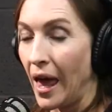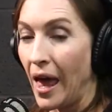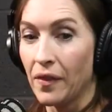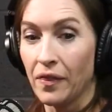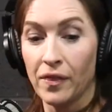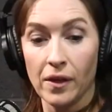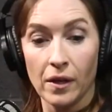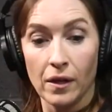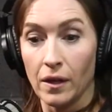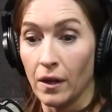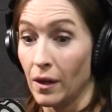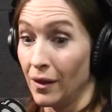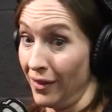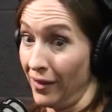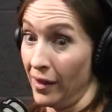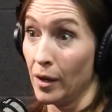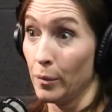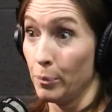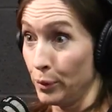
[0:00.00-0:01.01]

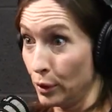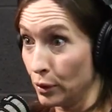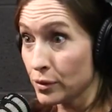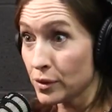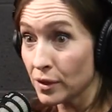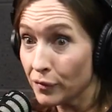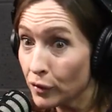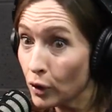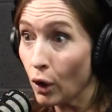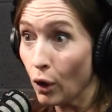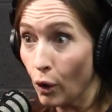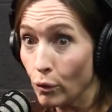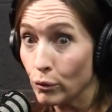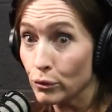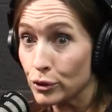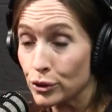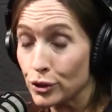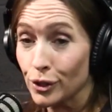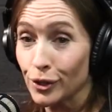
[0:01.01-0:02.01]
The abusive
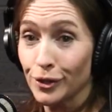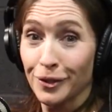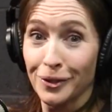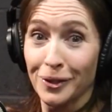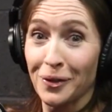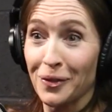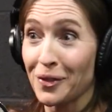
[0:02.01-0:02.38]
coach, the